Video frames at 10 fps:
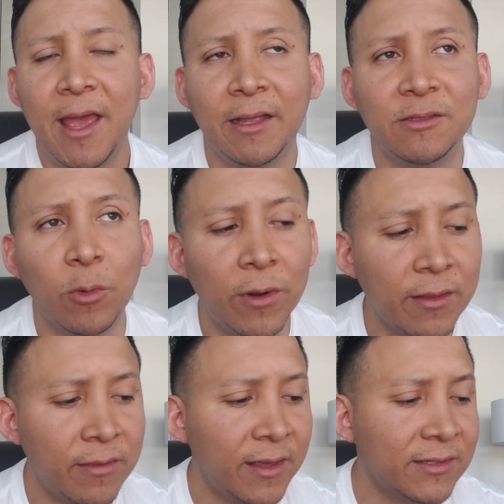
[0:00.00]
And so one of
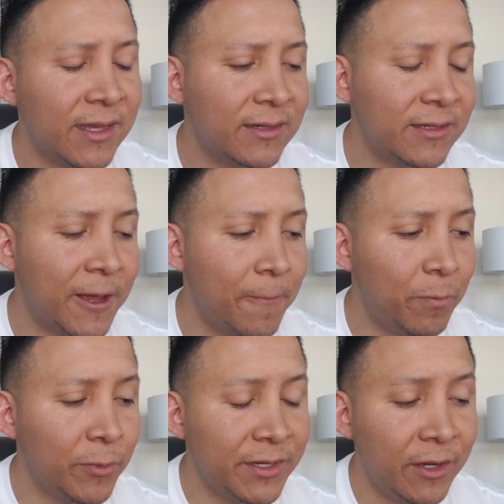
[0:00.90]
the things that um,
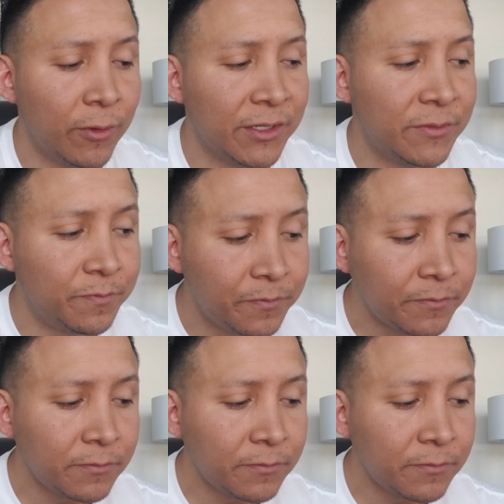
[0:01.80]
we did was